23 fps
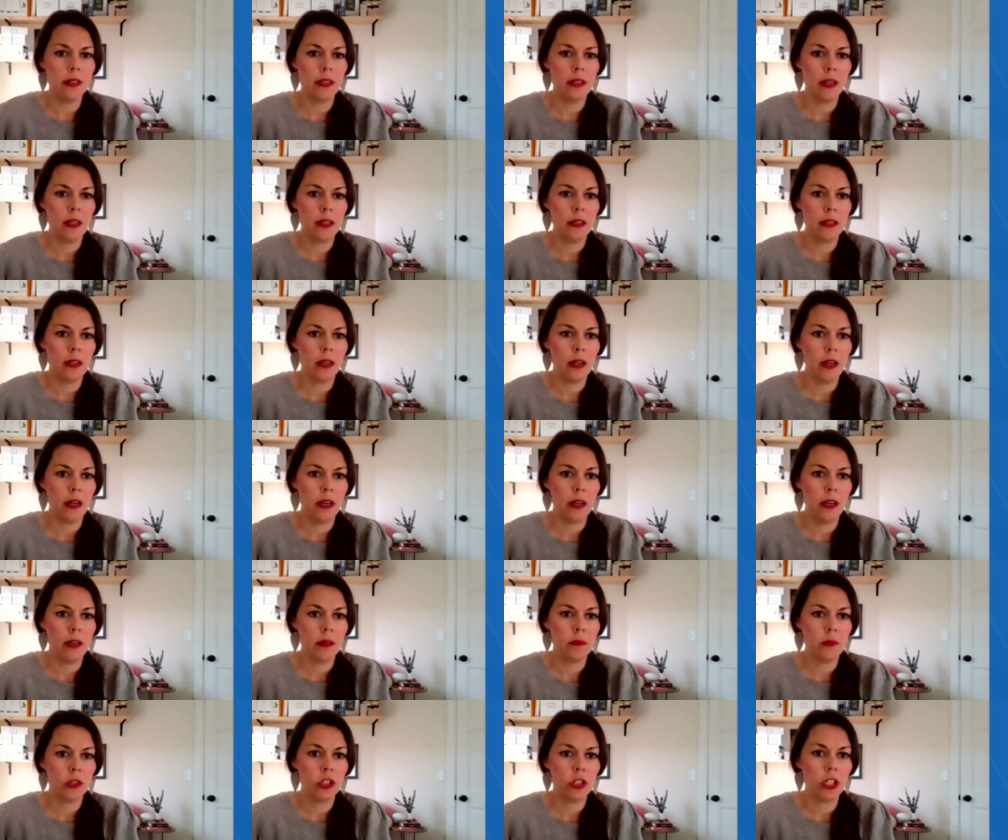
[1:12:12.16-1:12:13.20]

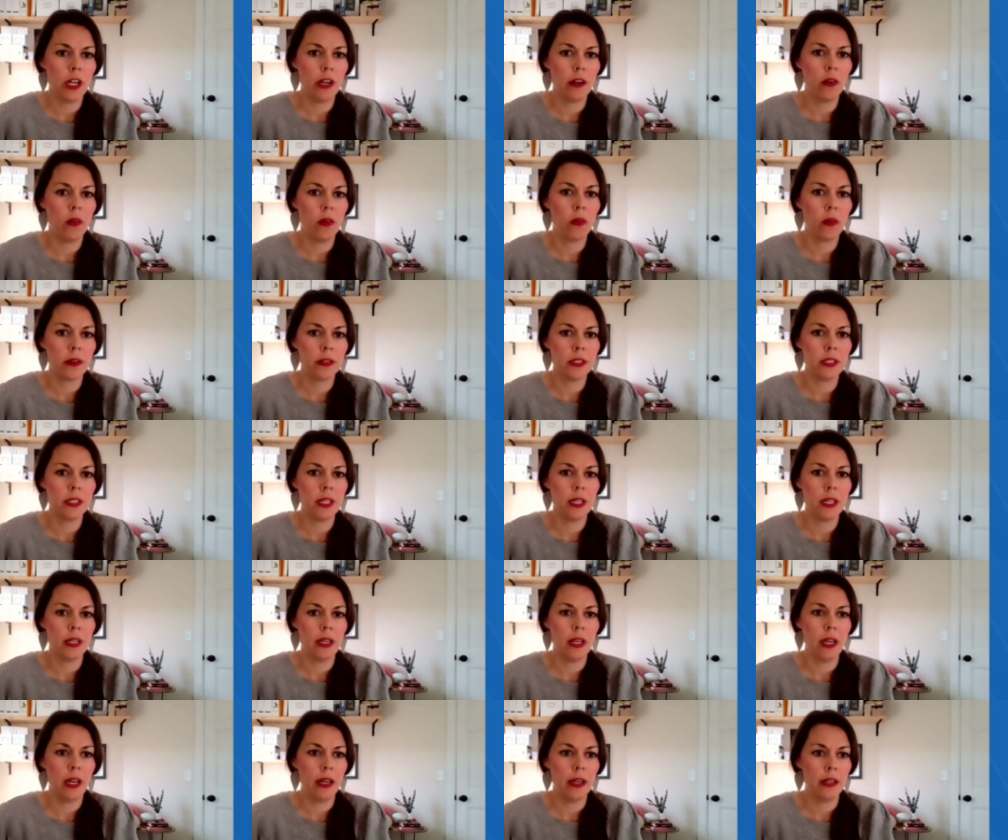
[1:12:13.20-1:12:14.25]
that Chair
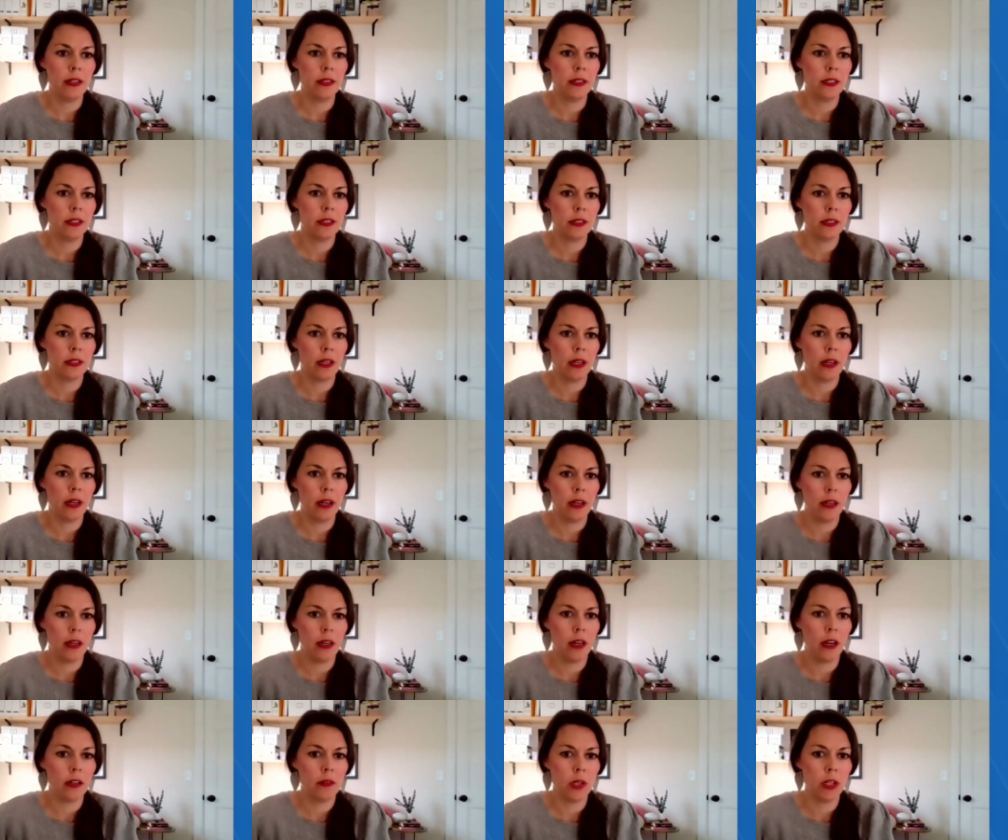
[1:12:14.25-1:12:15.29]
Hornstein has
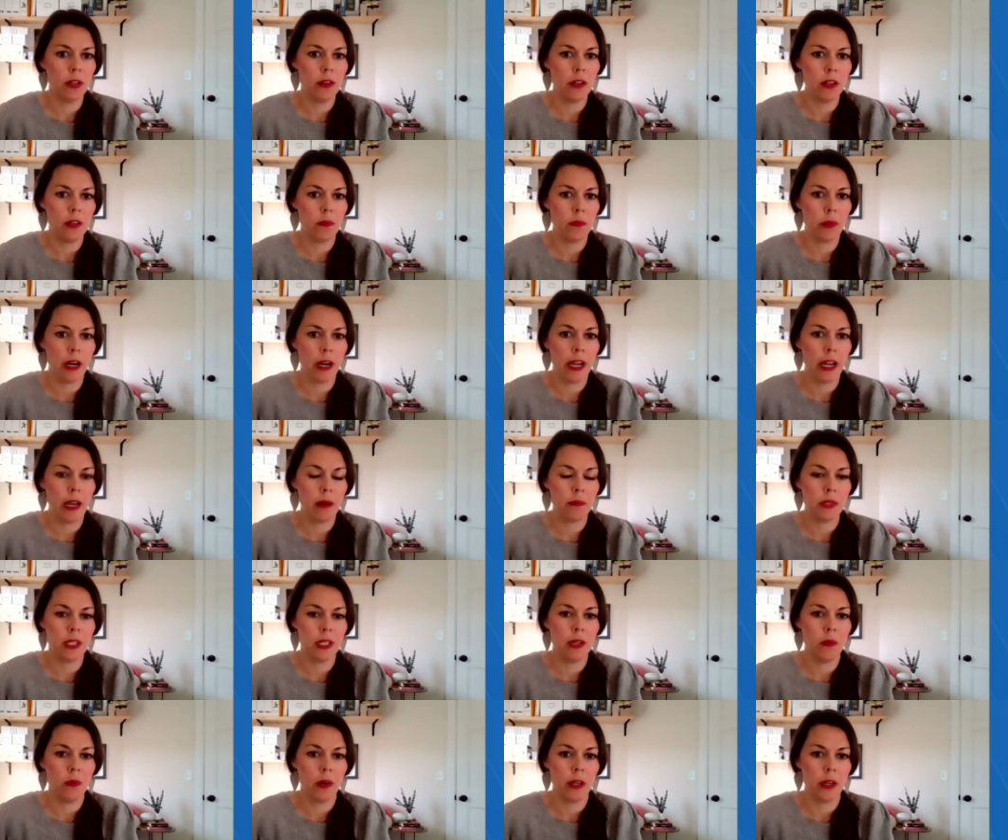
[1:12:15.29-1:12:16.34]
unmuted, and perhaps
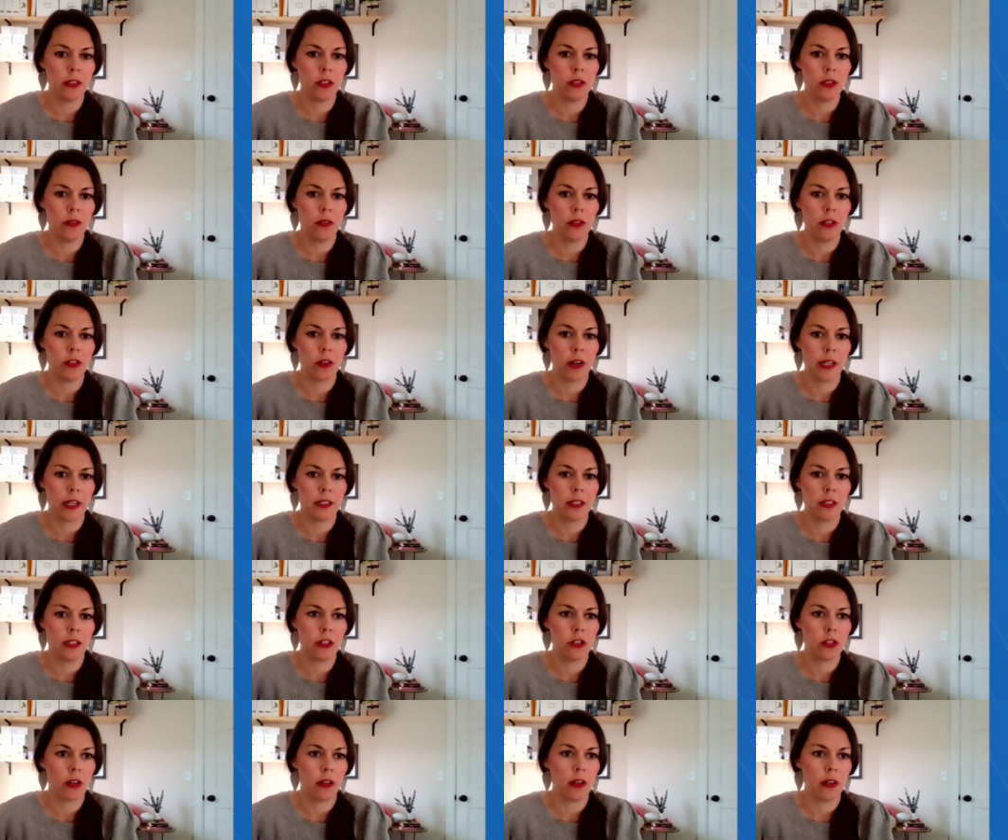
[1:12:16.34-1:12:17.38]
he wants to address
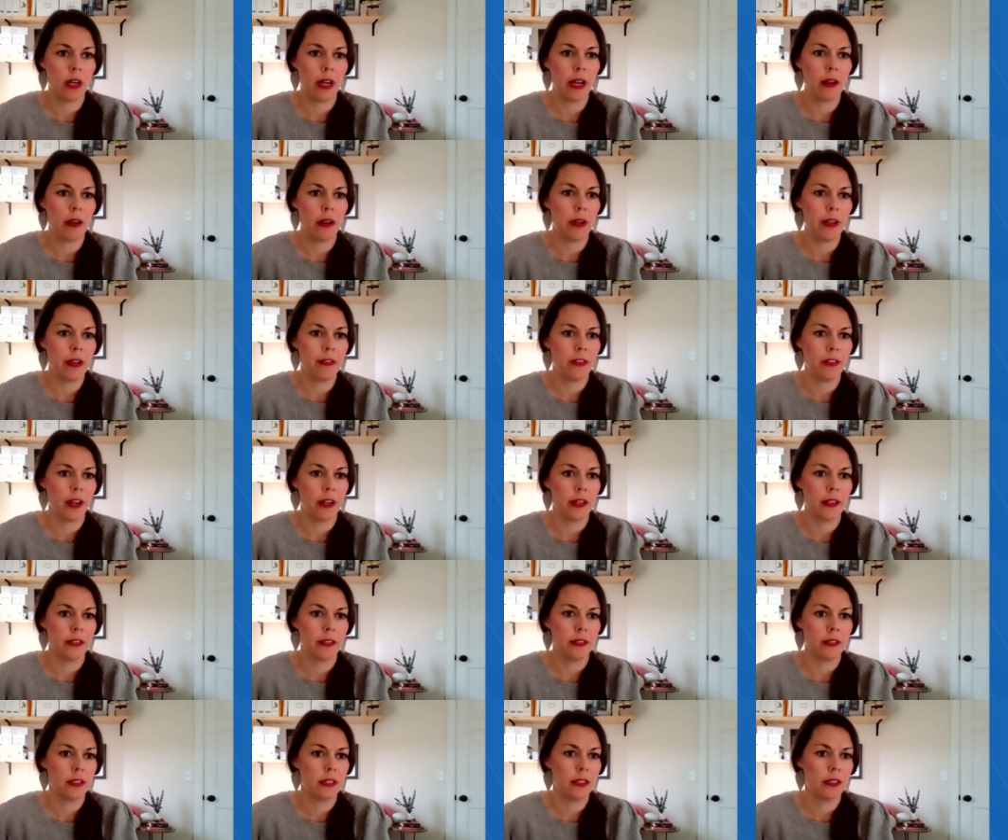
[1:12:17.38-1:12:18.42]
the trunk highway
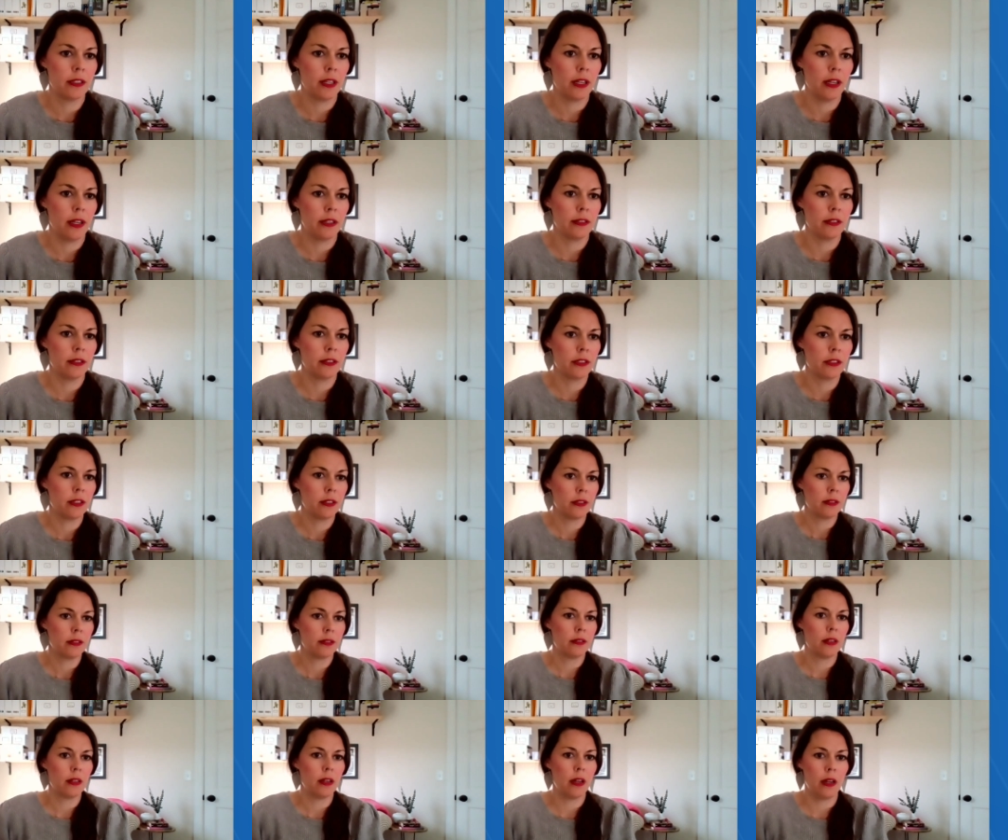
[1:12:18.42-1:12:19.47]
funds. And
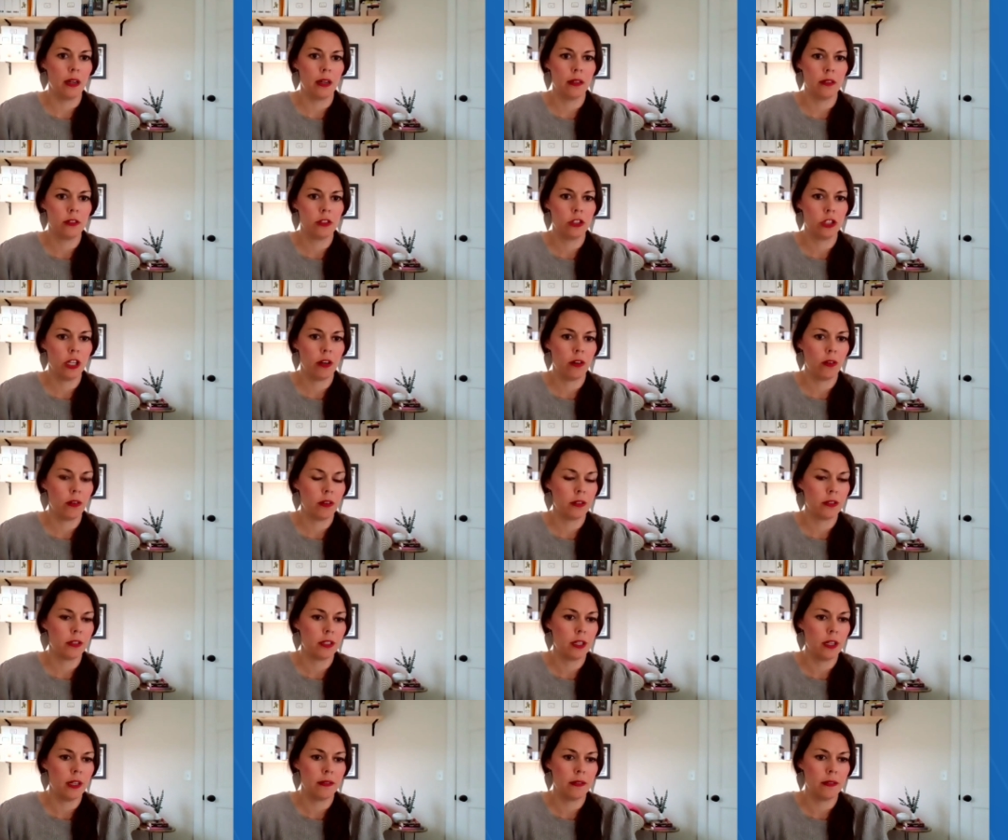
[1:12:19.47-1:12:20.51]
Chair
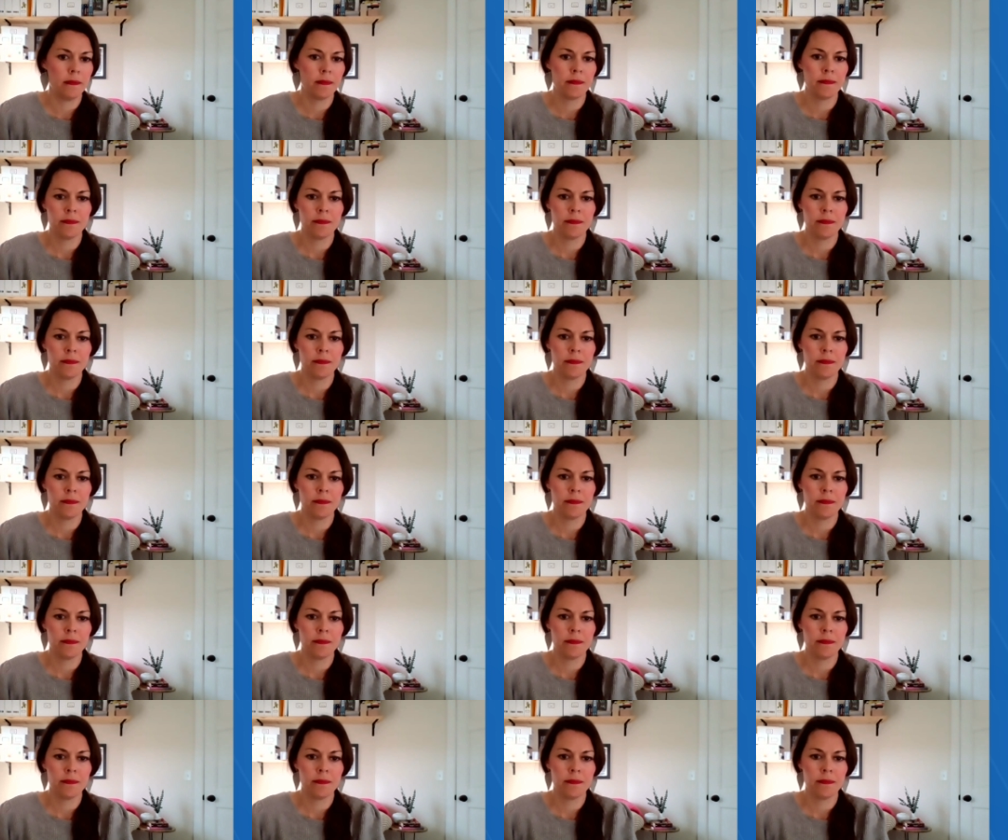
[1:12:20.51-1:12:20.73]
Hornstein.